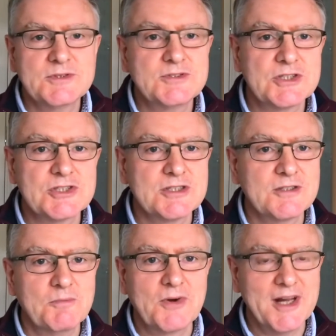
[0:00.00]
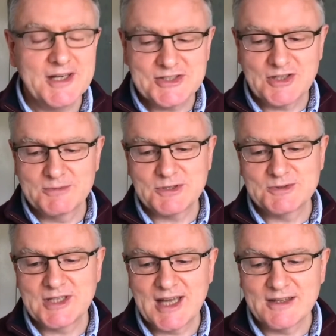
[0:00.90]
just completely stopped
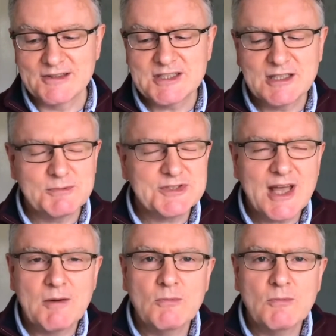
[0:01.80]
altogether, until it was now